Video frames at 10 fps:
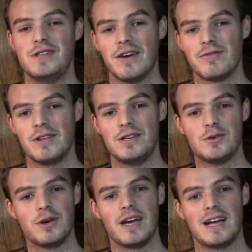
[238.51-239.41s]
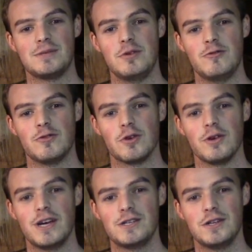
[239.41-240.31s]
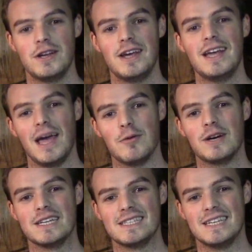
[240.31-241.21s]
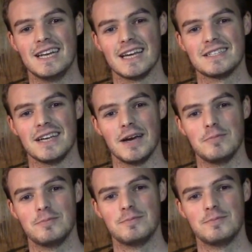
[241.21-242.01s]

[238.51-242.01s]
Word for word: Definitely enjoy God's beautiful creation and we'll get good to see you next time.